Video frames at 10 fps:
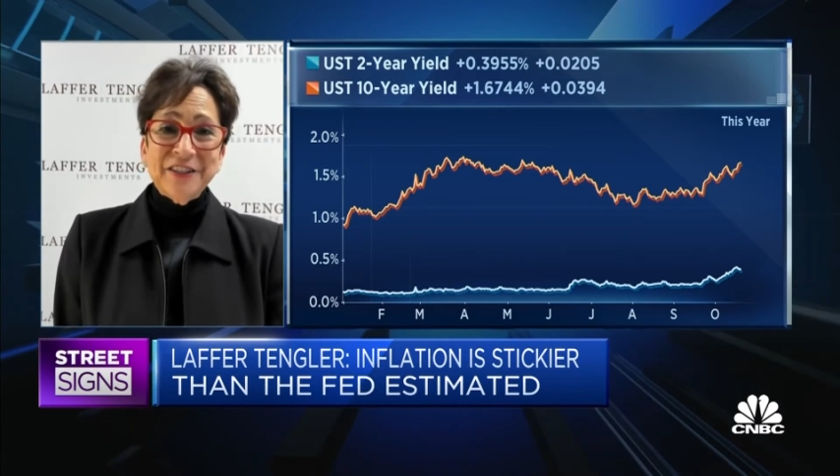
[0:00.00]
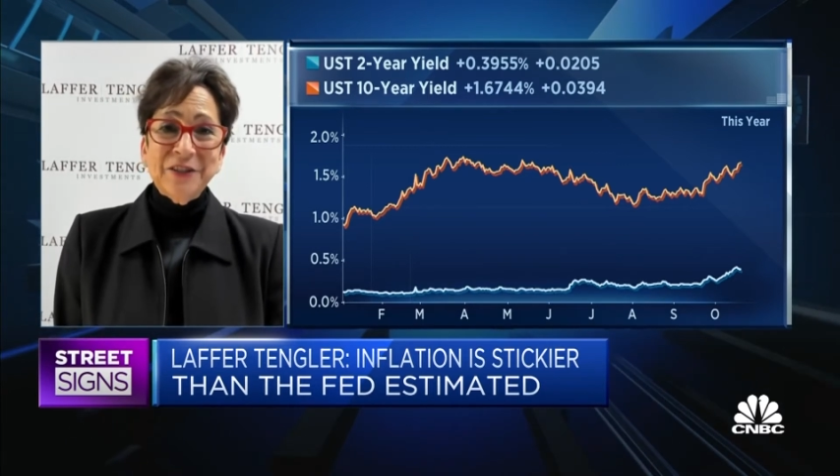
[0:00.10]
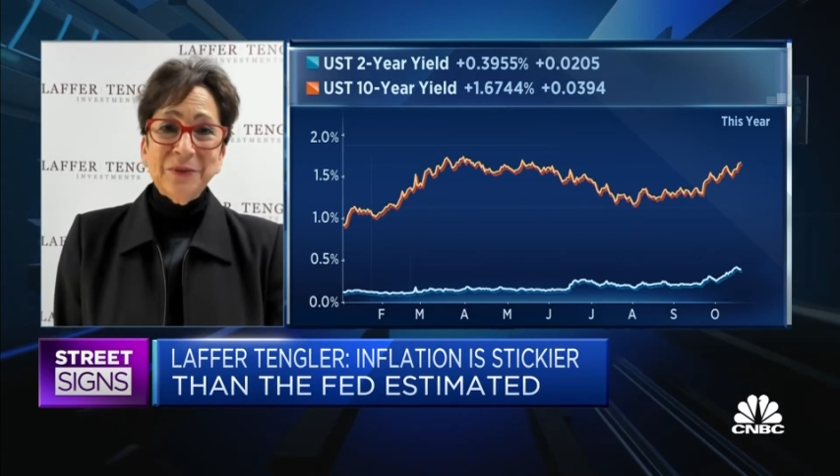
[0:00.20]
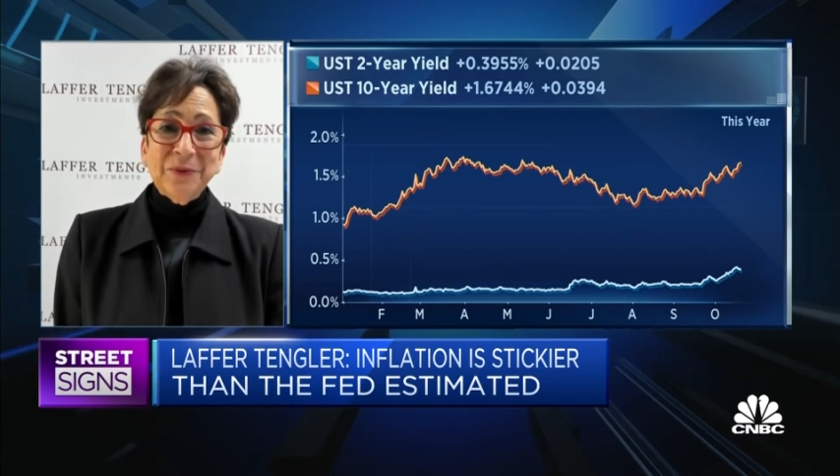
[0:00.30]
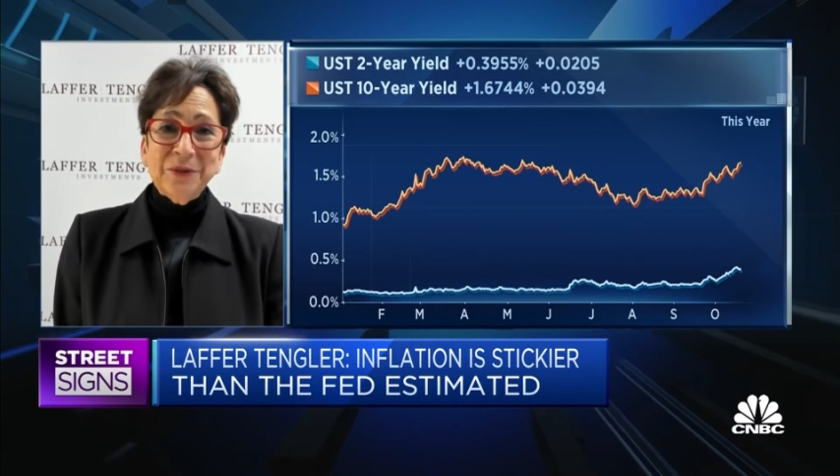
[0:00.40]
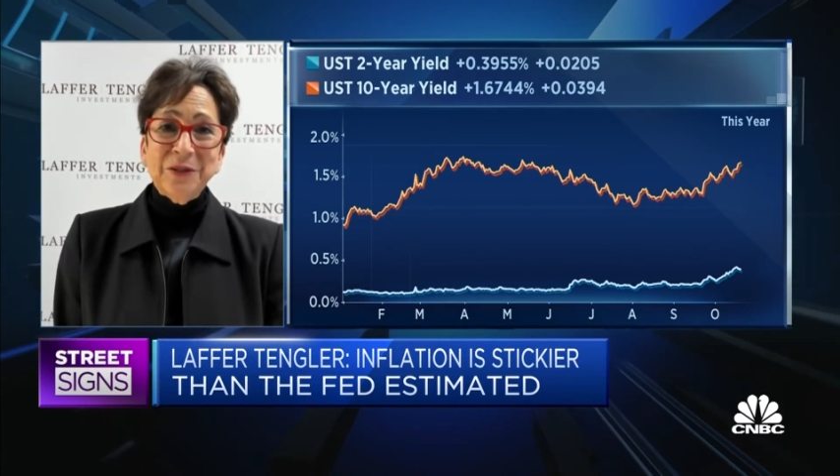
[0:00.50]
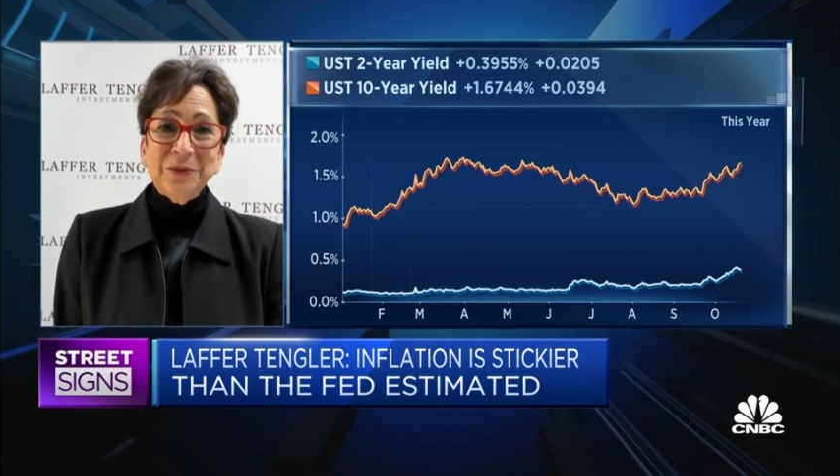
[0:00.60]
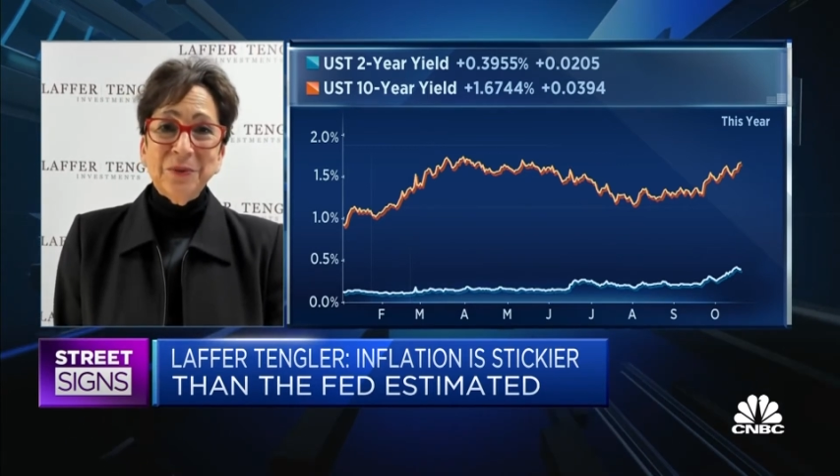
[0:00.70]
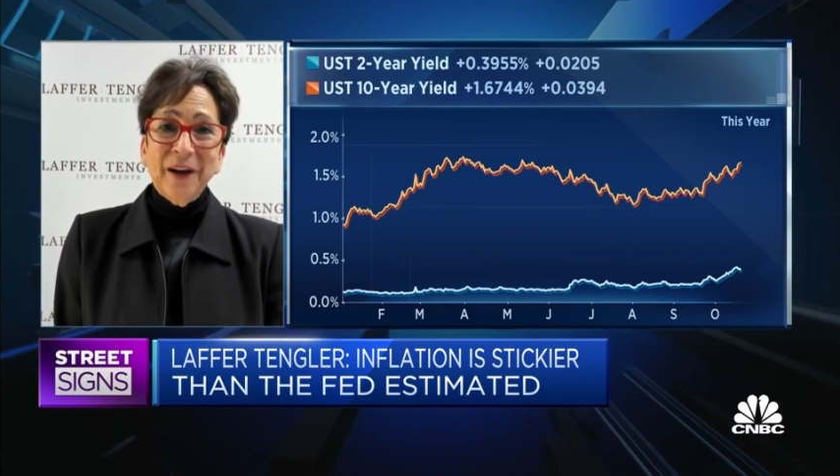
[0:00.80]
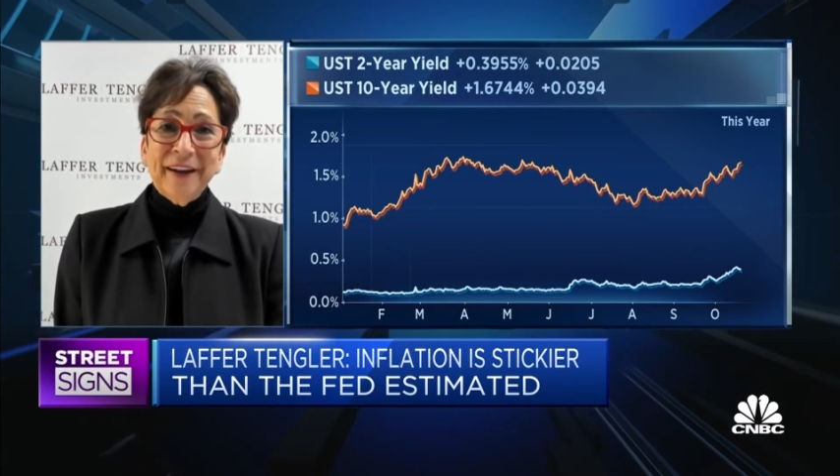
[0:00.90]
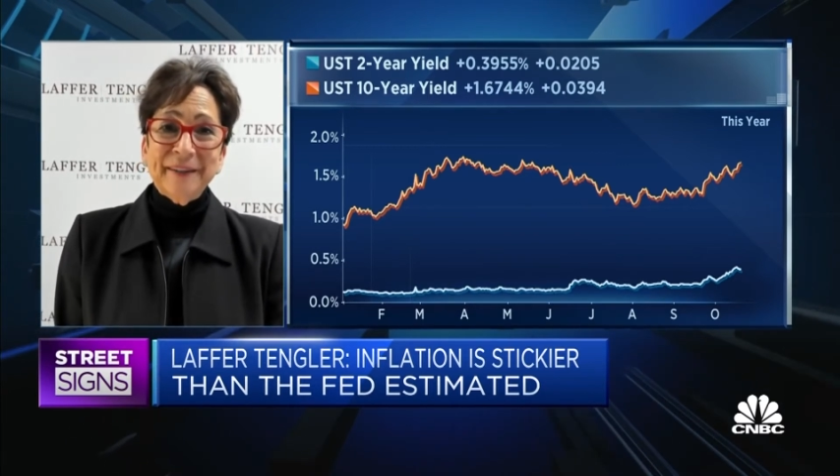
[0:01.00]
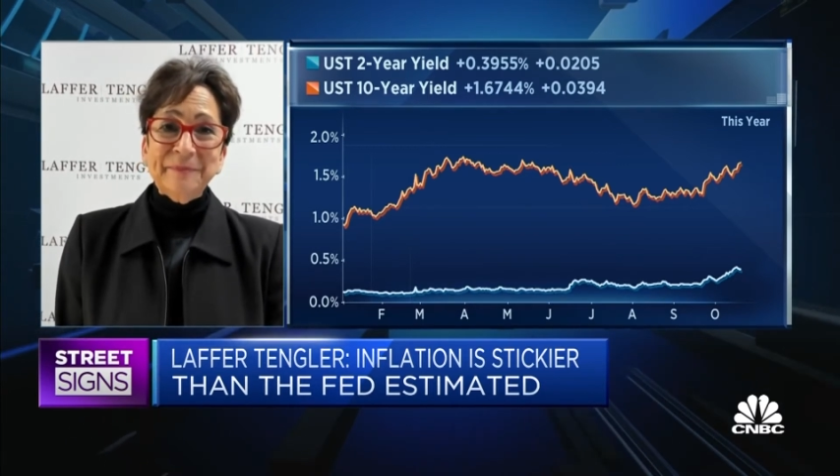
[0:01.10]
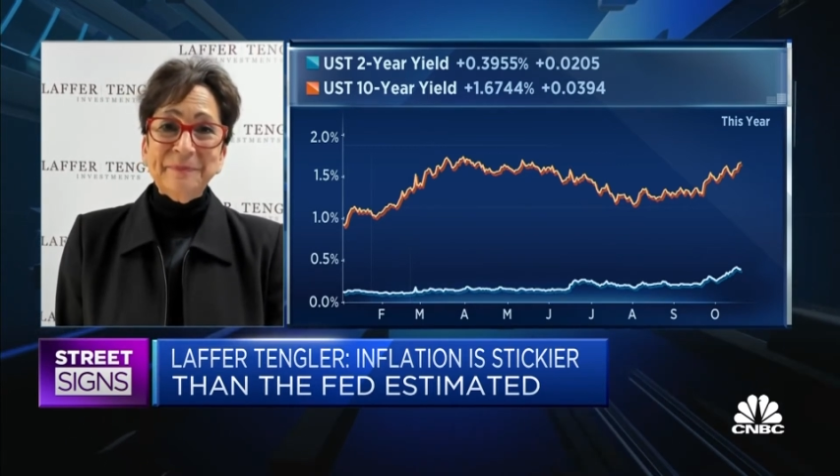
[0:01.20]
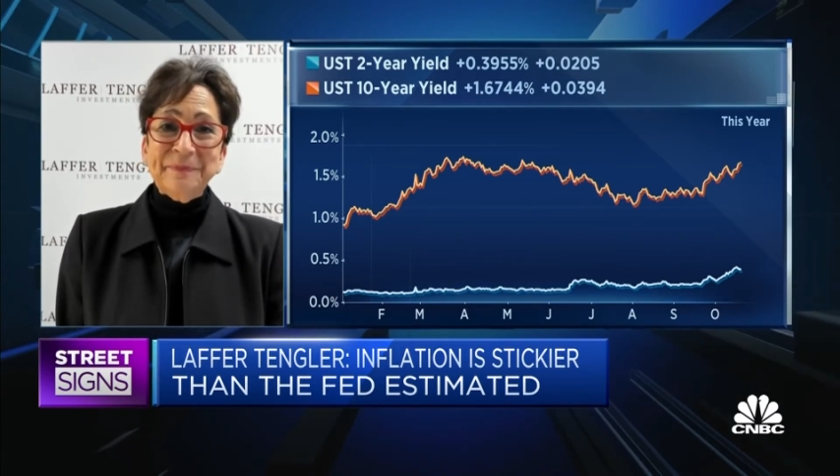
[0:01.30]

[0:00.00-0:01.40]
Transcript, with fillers: to, to um,